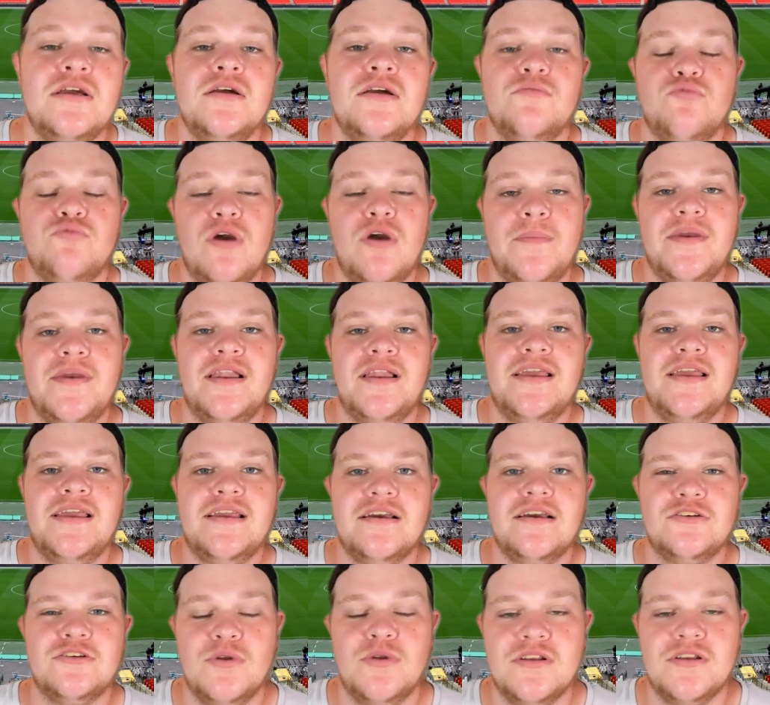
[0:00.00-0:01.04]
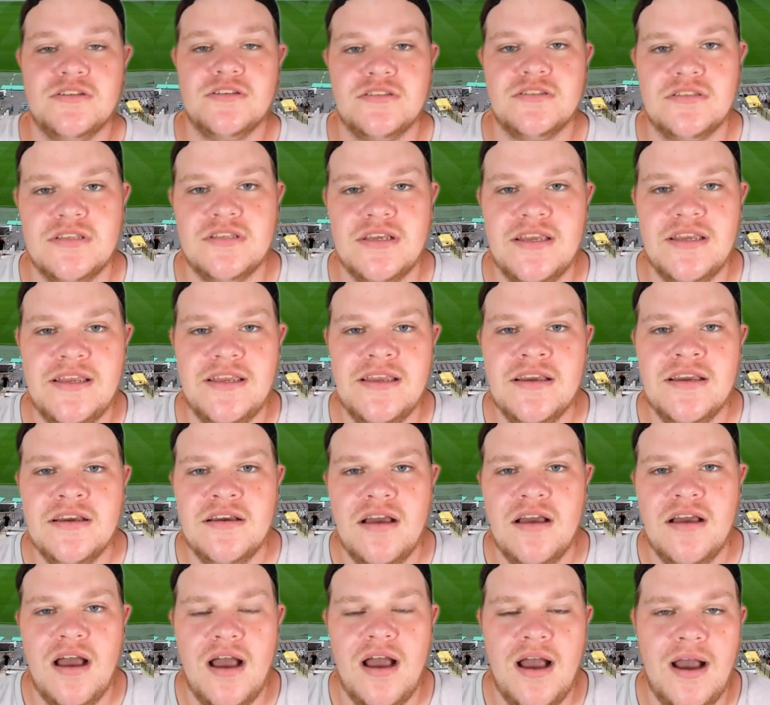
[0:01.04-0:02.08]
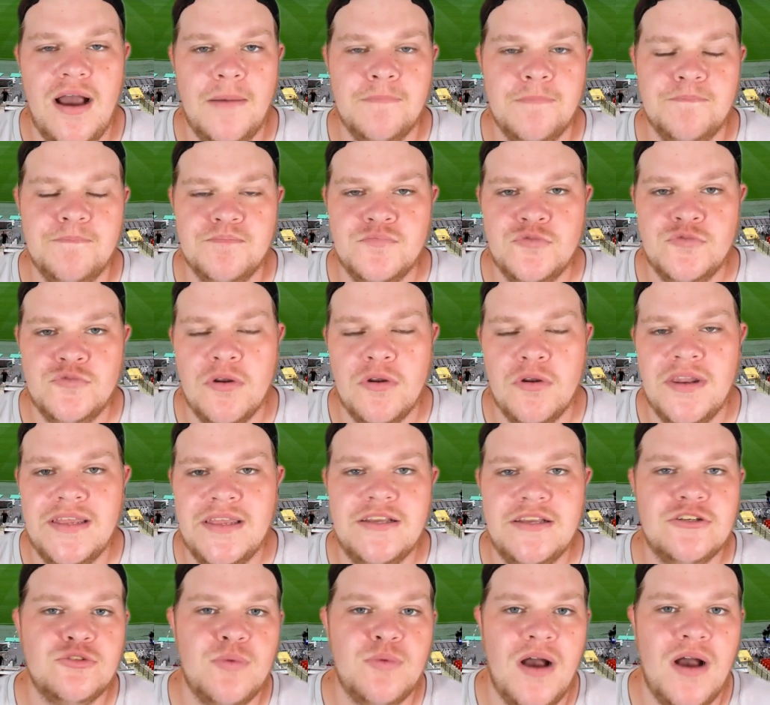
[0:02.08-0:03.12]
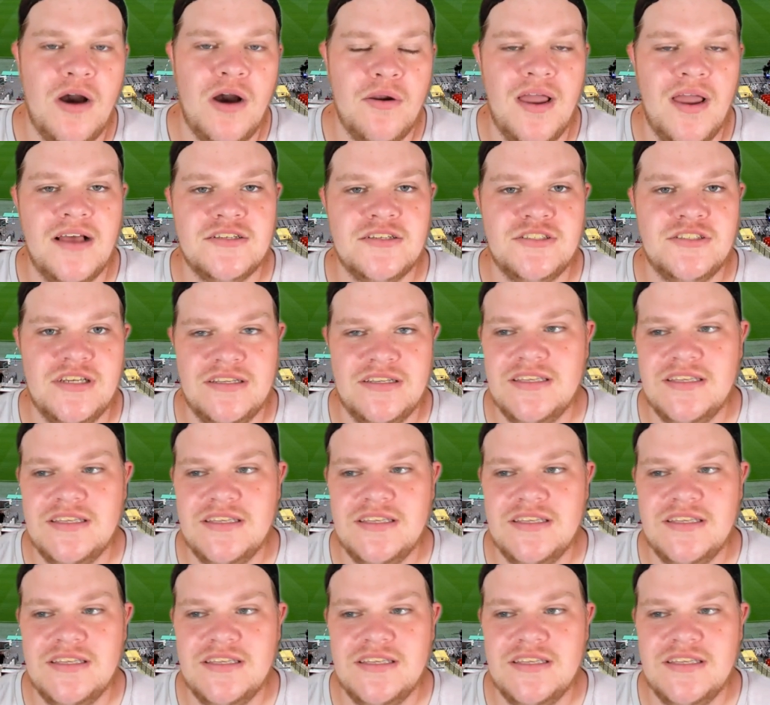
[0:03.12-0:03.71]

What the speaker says: Premier League, as well as the non-league as well last year.